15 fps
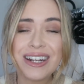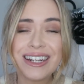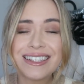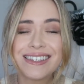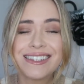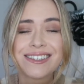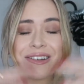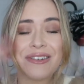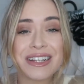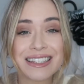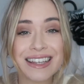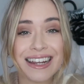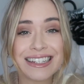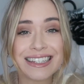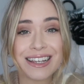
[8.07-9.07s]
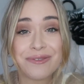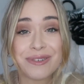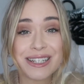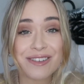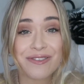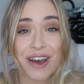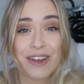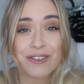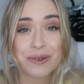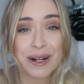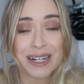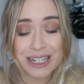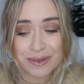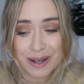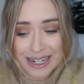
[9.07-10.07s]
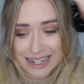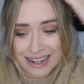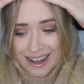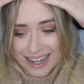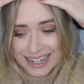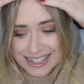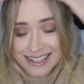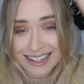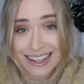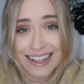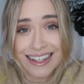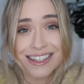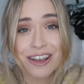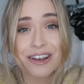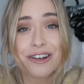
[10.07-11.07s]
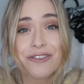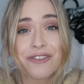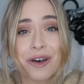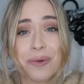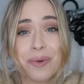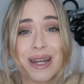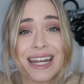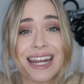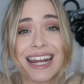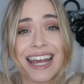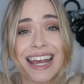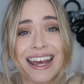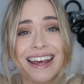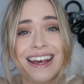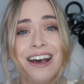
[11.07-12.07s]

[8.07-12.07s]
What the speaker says: This is so exciting. We survived 2020, guys. It's over. We did it.